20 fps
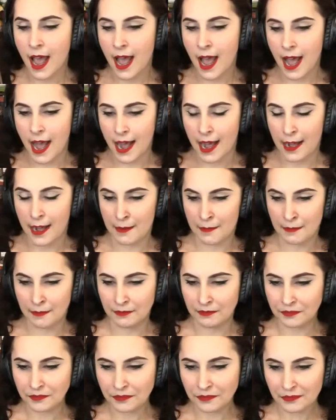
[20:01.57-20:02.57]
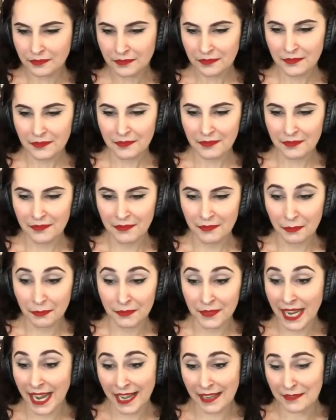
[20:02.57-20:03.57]
And
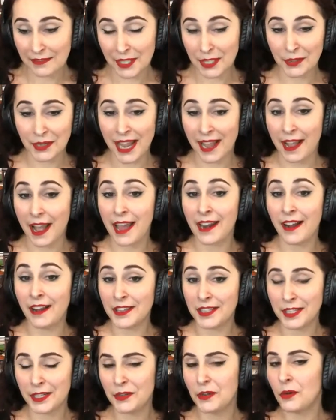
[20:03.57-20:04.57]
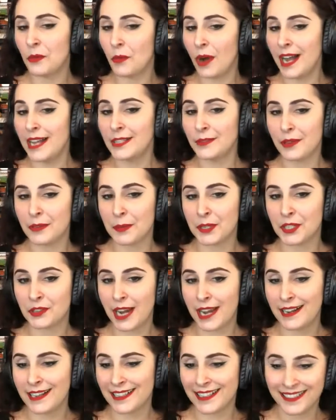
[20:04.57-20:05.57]
also wines with
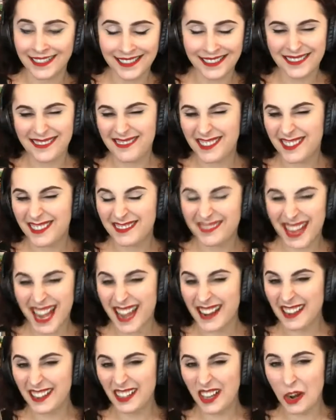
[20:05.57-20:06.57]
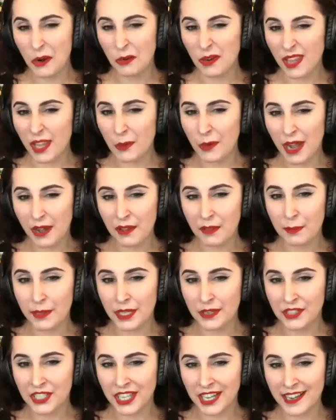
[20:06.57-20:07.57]
botrytis tend to go really well with blue
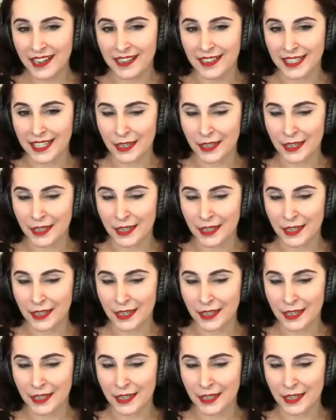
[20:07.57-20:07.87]
cheese.